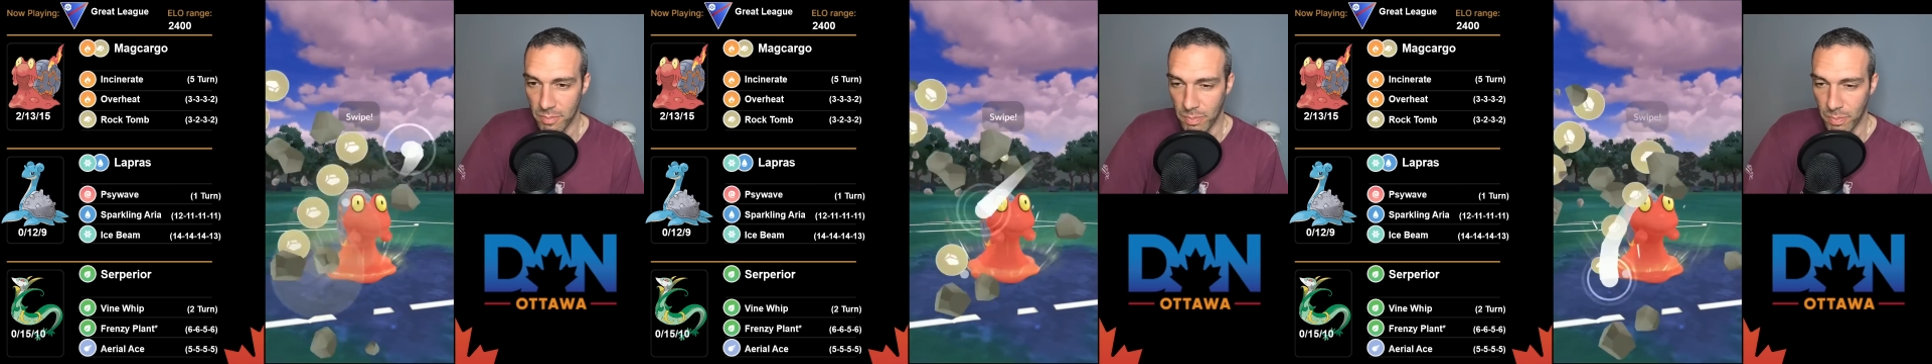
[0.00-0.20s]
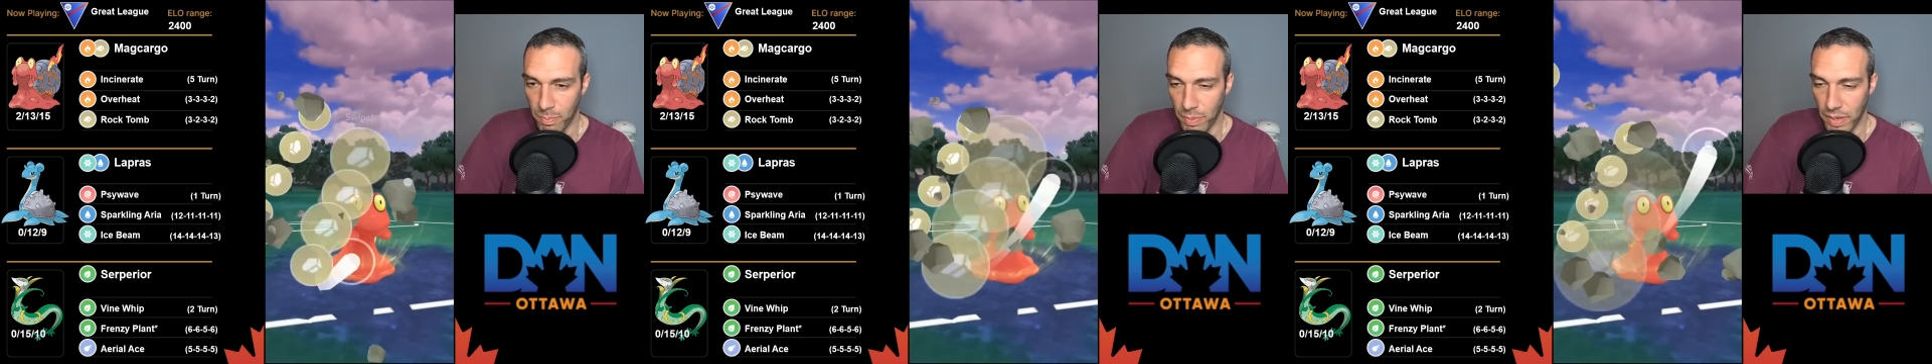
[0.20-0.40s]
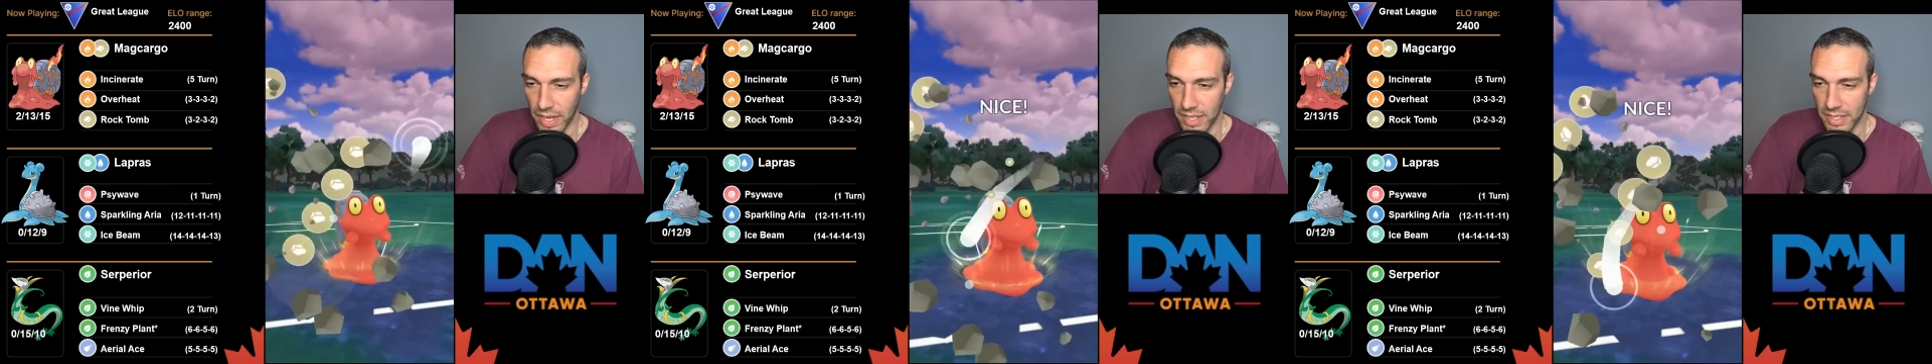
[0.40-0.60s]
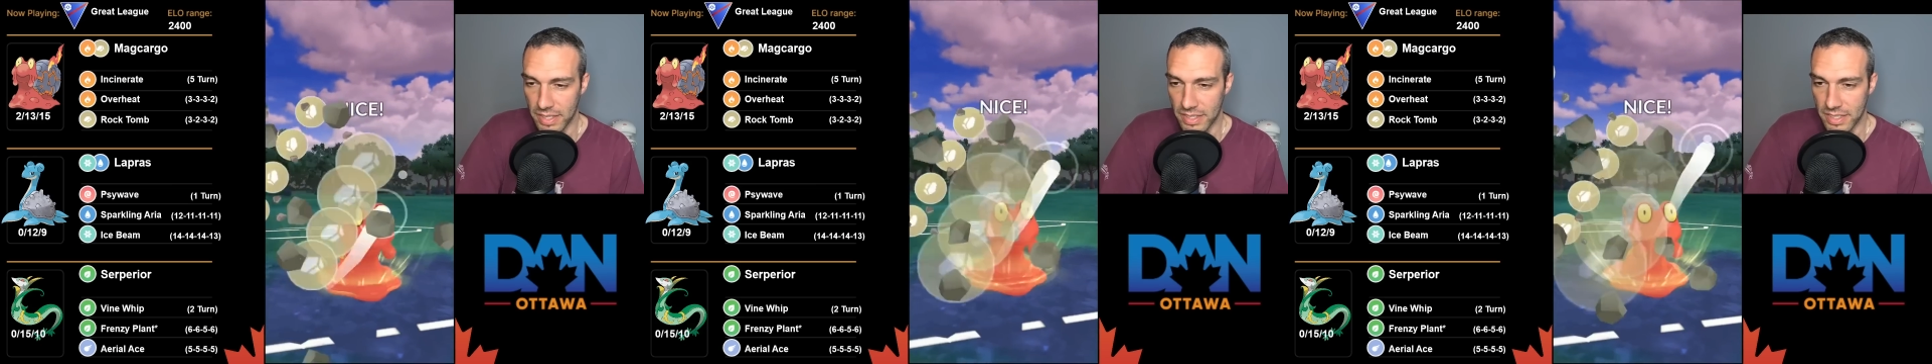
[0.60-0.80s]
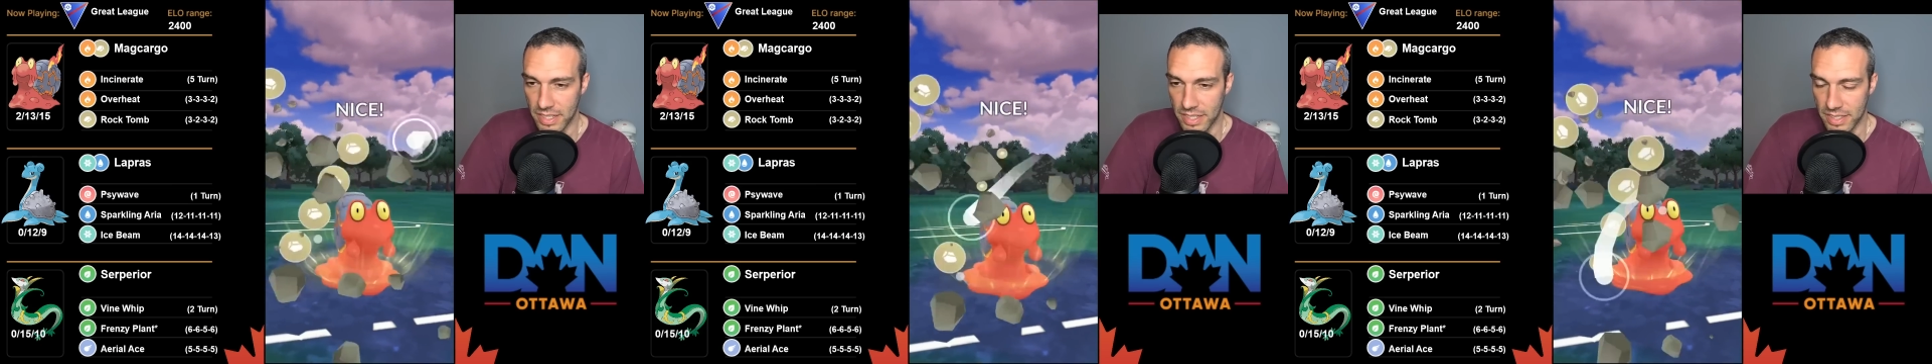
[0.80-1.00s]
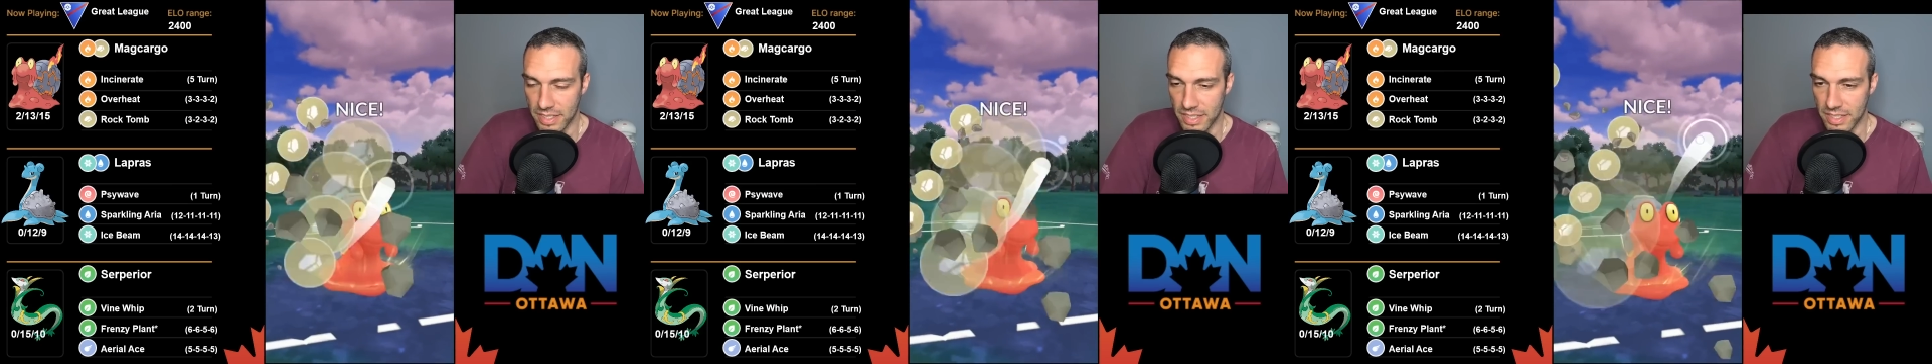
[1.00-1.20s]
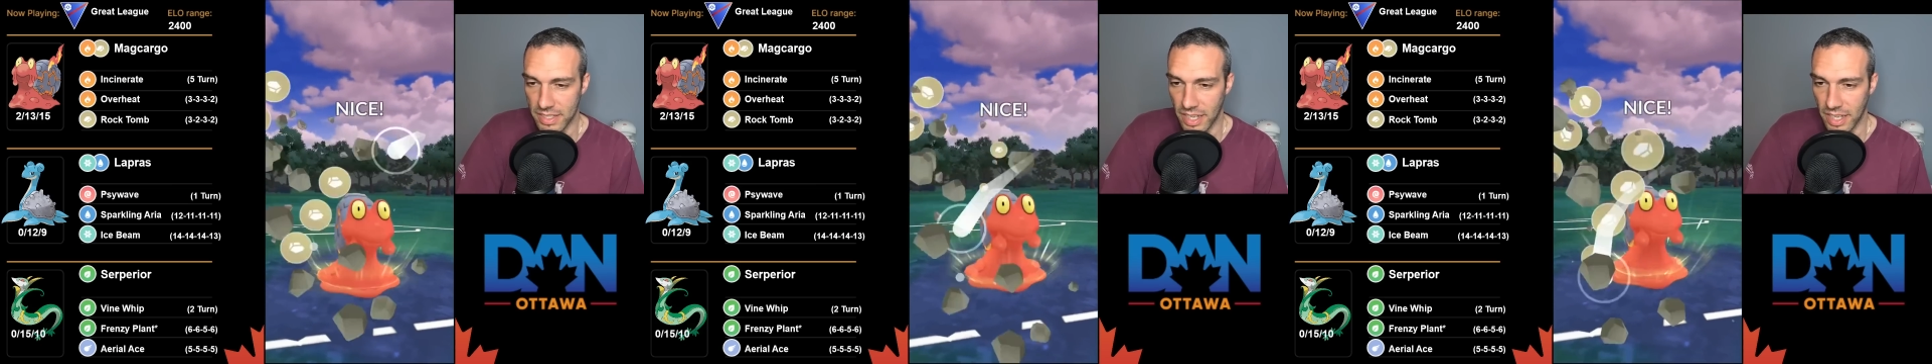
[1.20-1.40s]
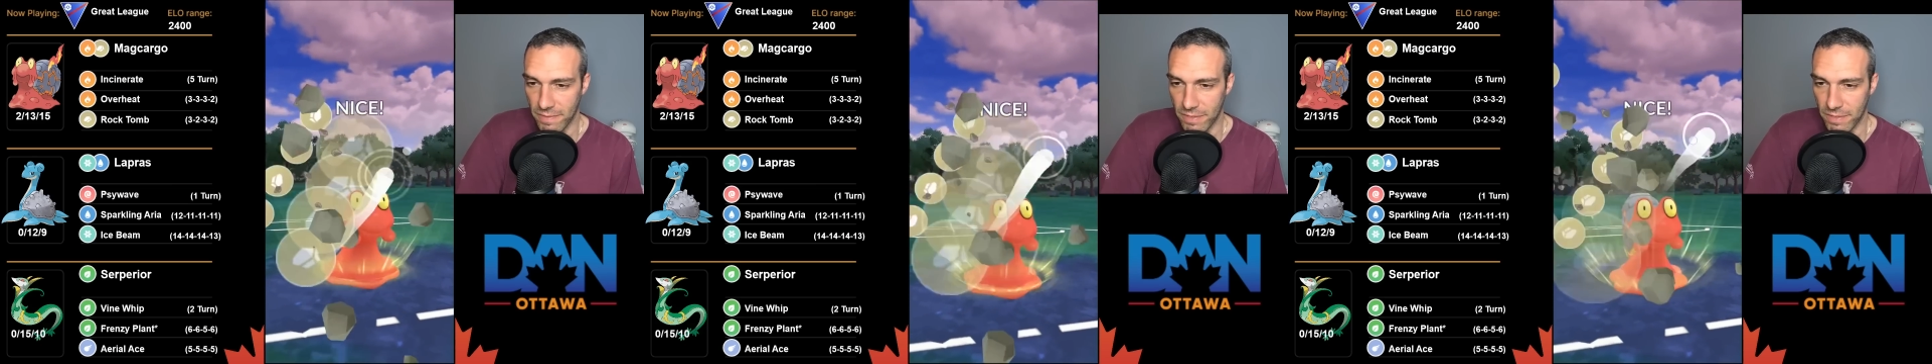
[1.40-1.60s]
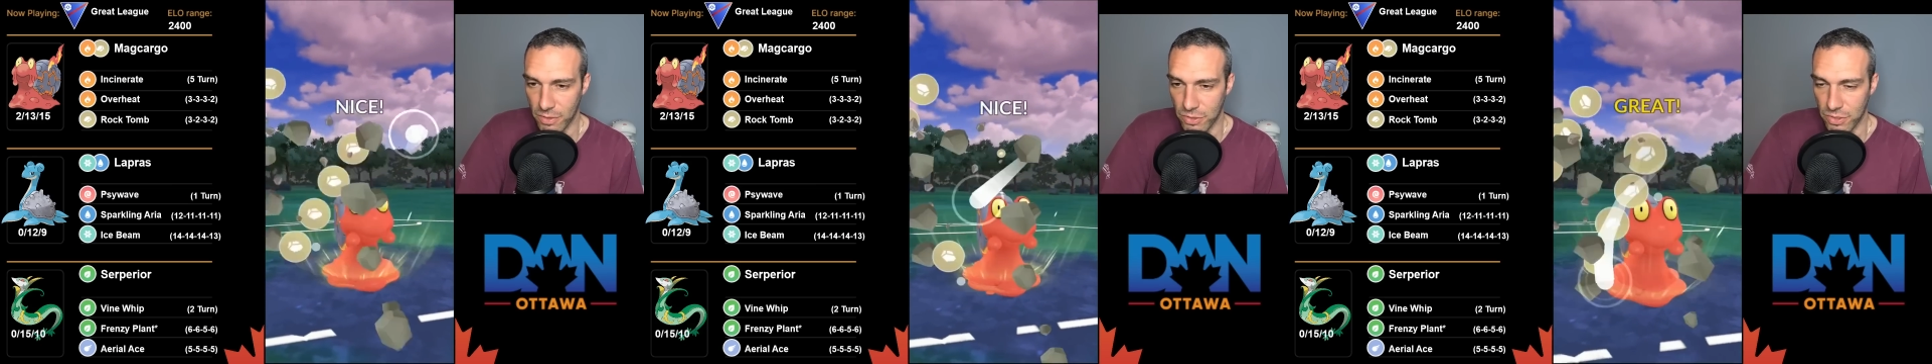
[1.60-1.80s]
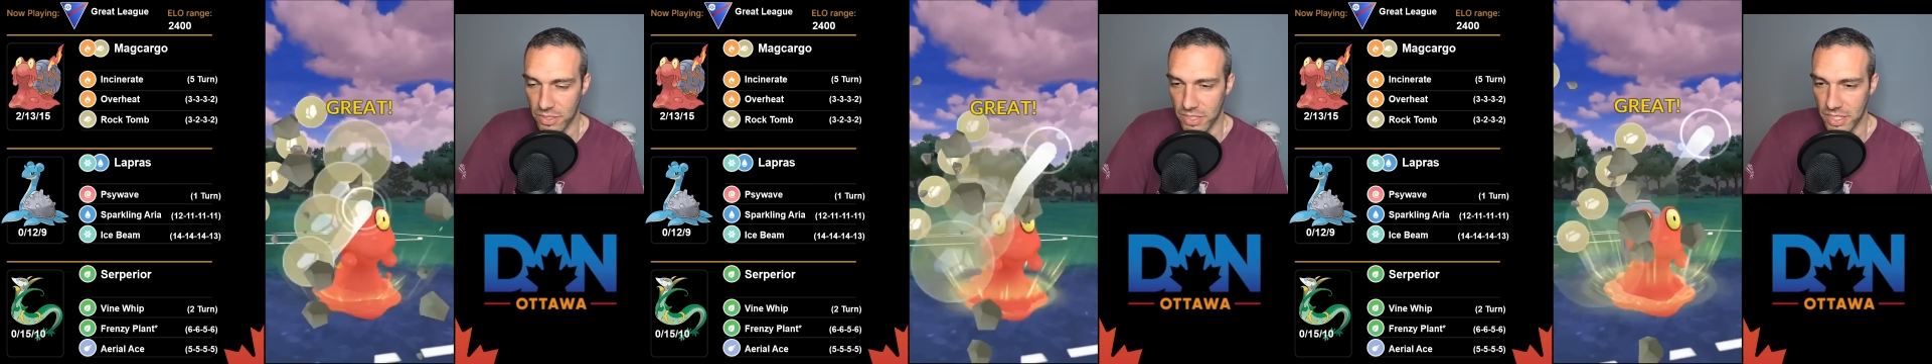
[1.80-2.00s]
But since this
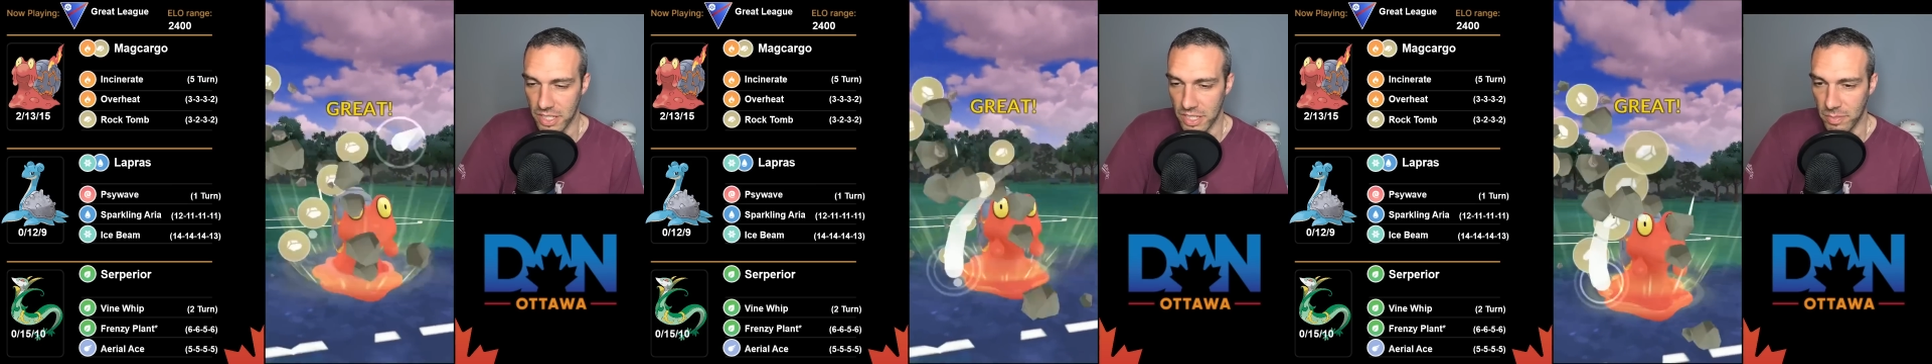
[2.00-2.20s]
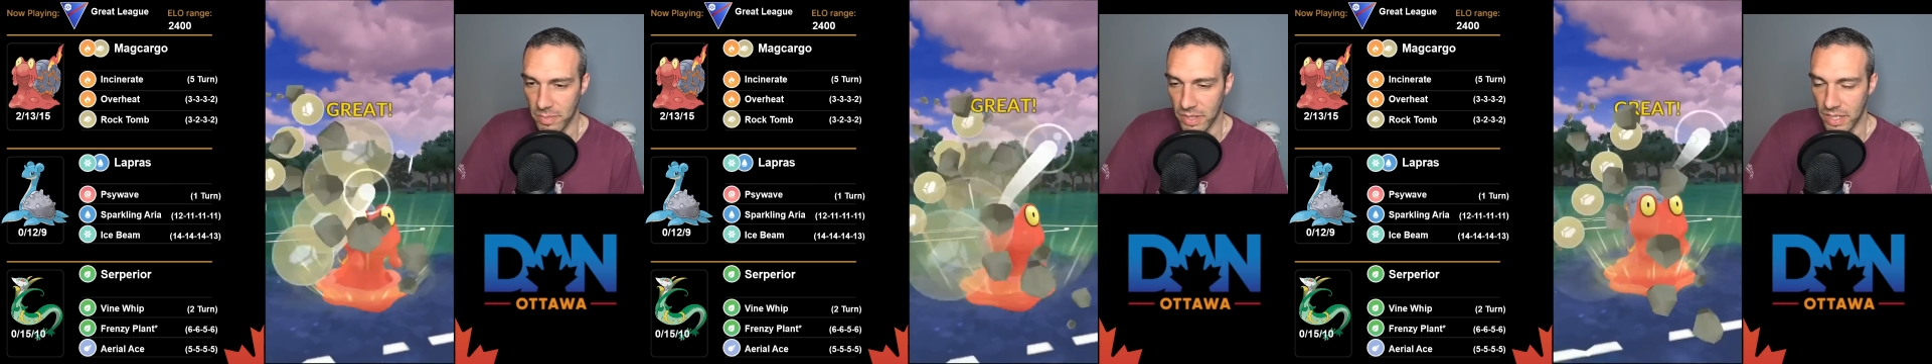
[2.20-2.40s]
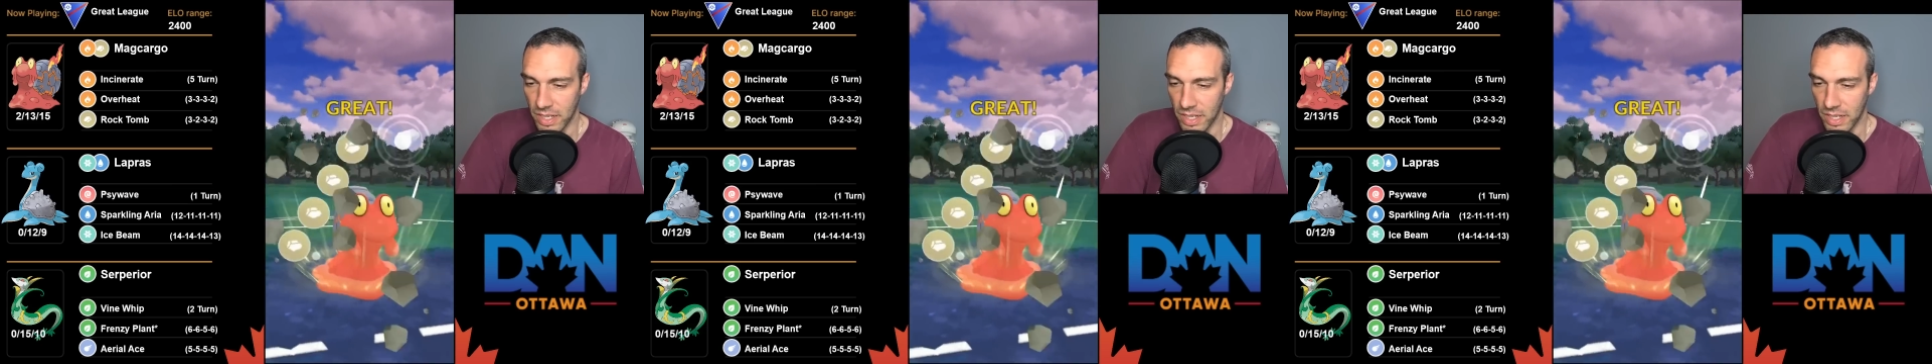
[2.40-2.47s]
Typhlosion team,